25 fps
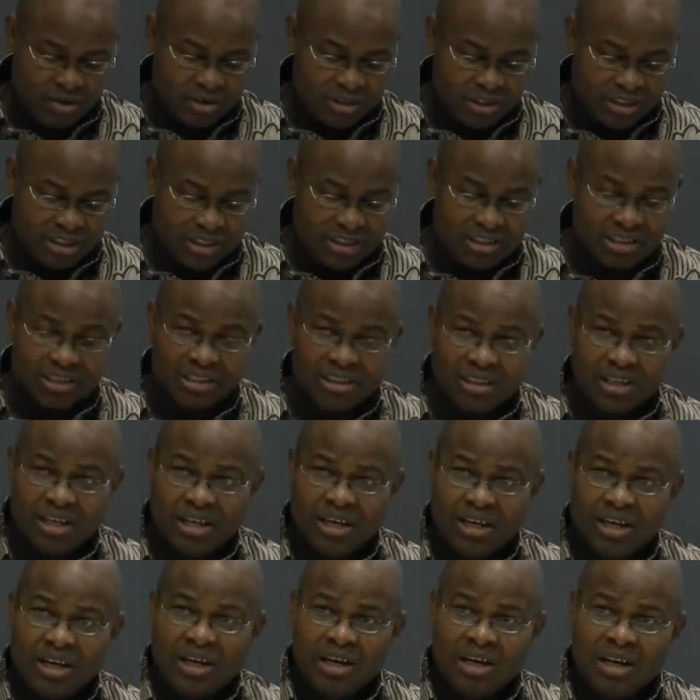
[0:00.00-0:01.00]
context,
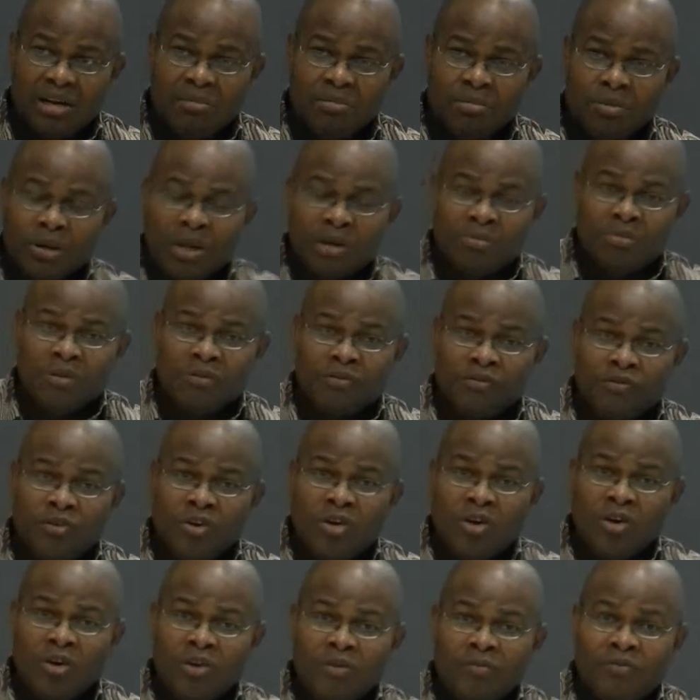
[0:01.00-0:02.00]
are probably
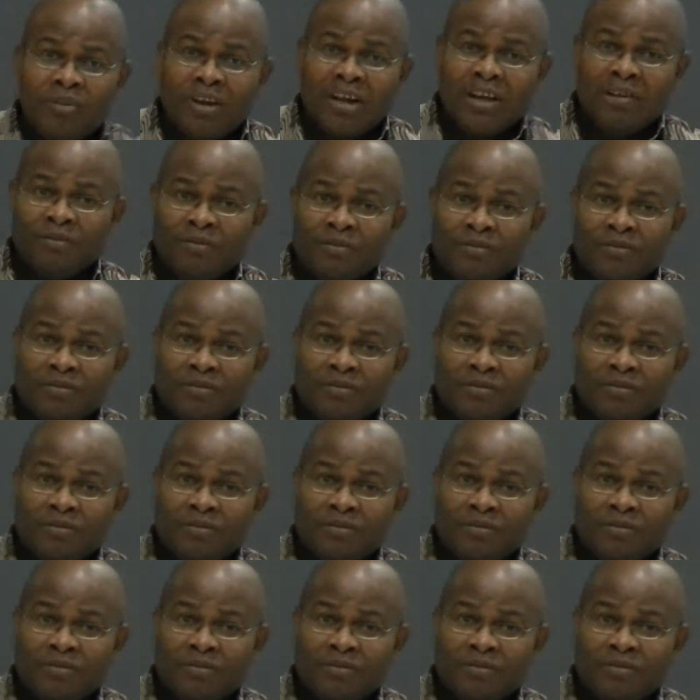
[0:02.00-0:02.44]
4 or 5